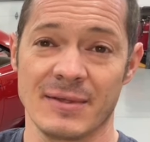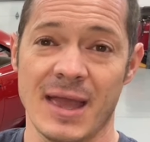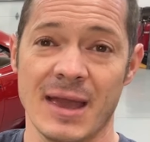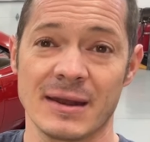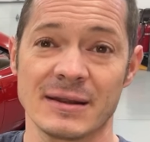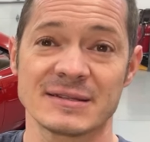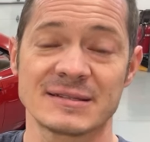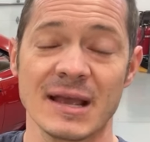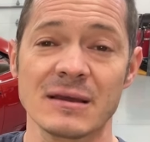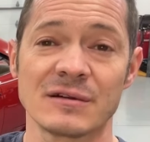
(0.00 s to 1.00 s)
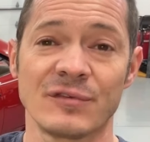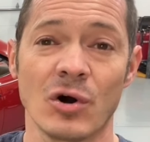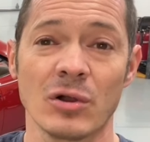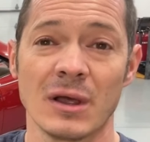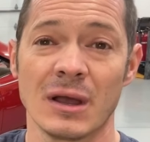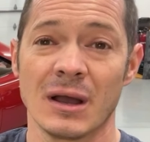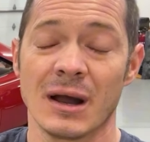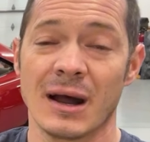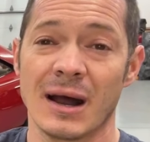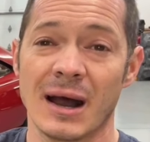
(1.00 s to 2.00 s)
And second of all,
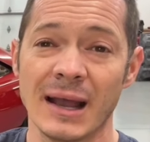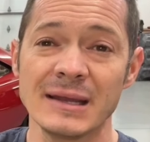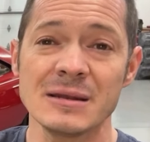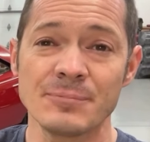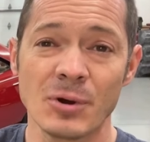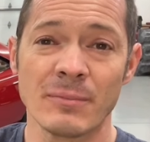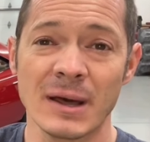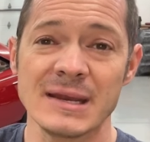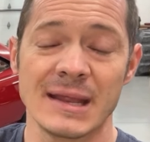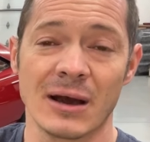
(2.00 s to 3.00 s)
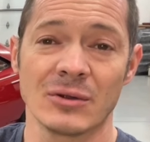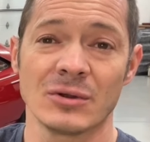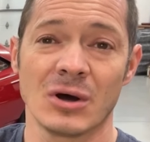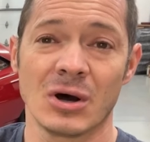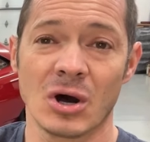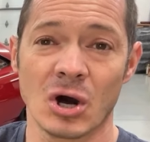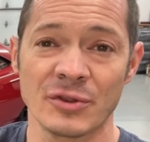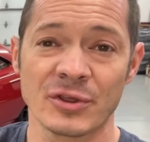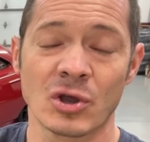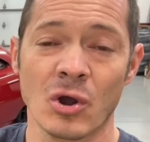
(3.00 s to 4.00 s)
I didn't put money down
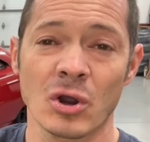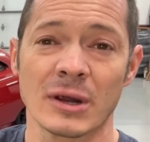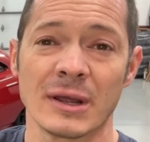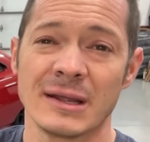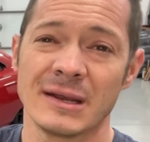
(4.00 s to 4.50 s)
on the car.